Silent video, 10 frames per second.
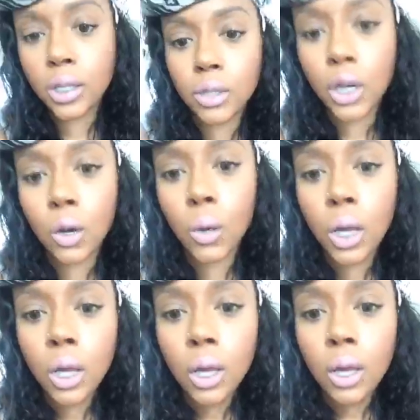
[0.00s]
and, you know,
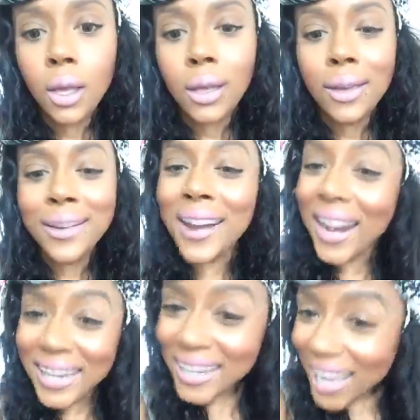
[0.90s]

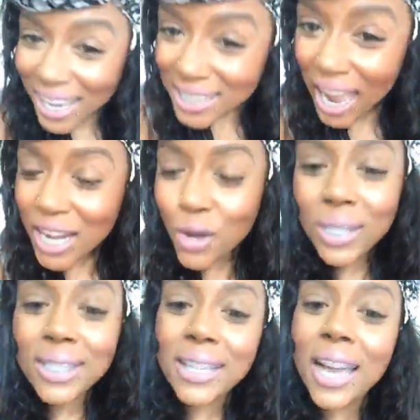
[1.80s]
90 days, I know
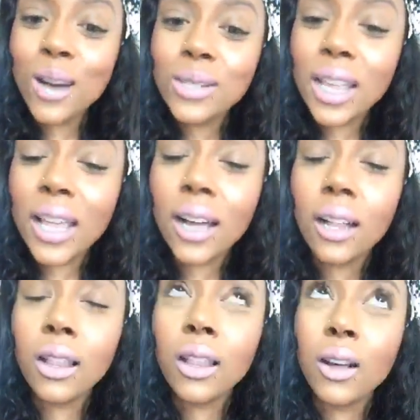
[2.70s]
it sounds like
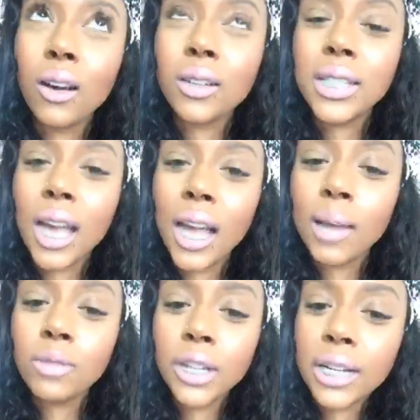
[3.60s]
a long
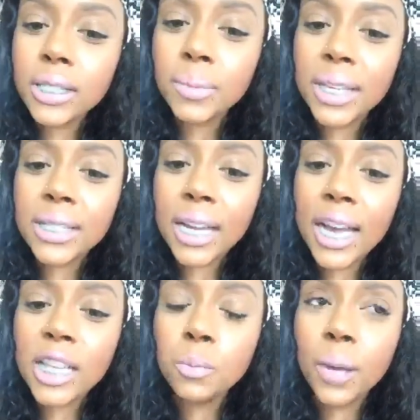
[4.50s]
time. Trust me, it
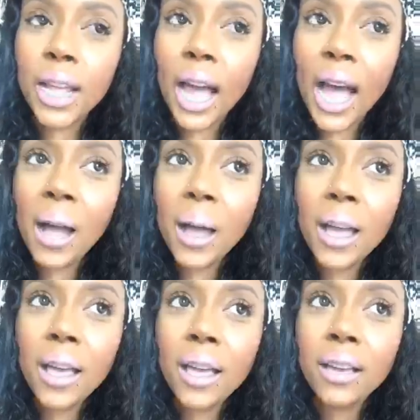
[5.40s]
does. But
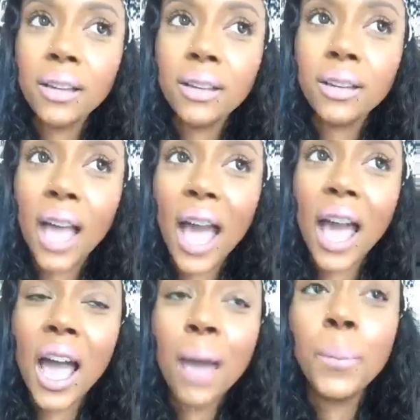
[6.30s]
I,
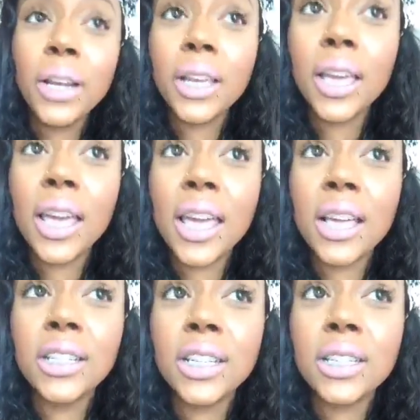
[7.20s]
I put it
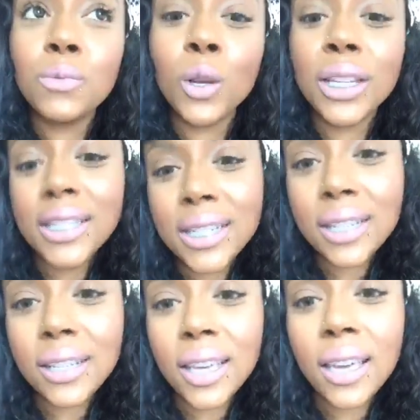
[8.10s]
just
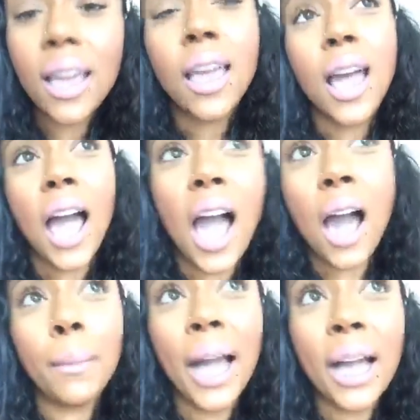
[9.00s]
realistically.
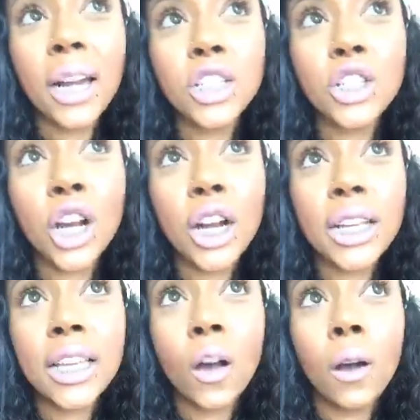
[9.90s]
Um, I kind of
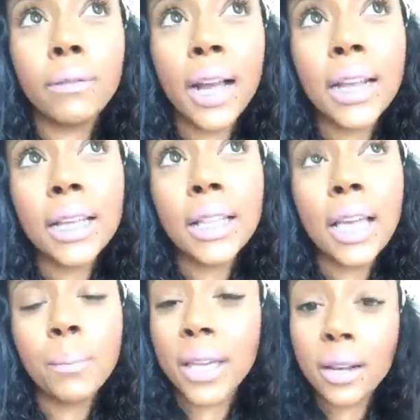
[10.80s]
started already
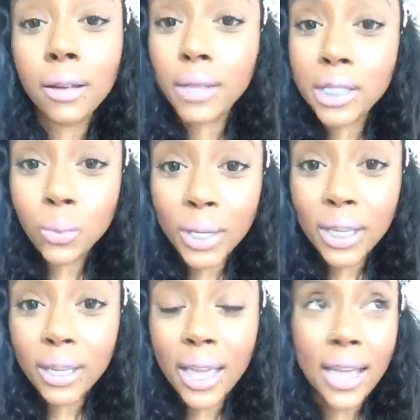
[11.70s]
like beginning of this
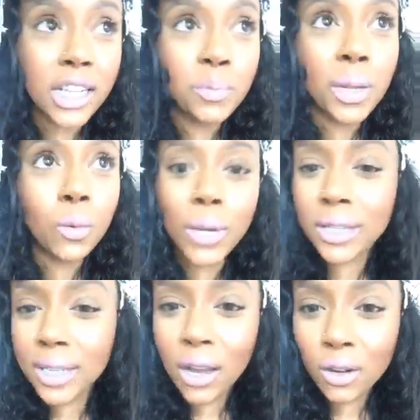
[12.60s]
week and it's been a week
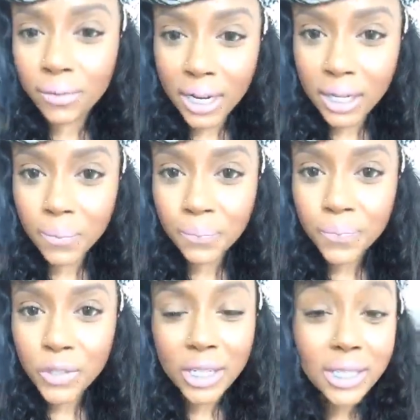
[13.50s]
down already.
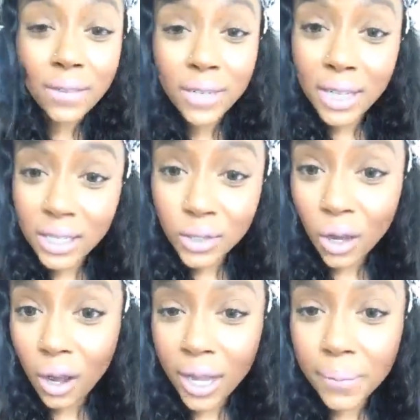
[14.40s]
So that's seven days
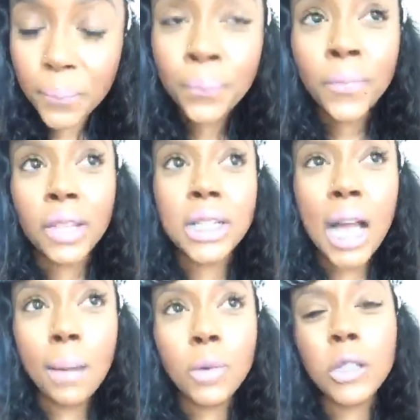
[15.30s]
gone. The
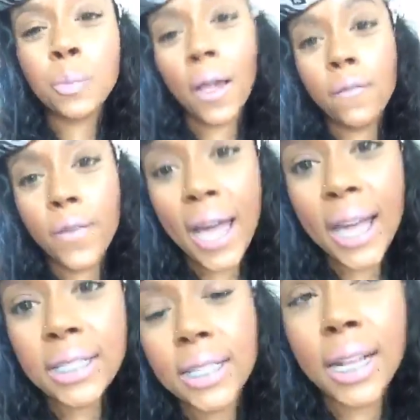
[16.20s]
time goes by
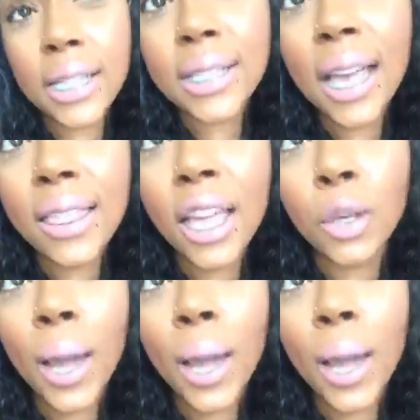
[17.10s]
fast, and it's not that you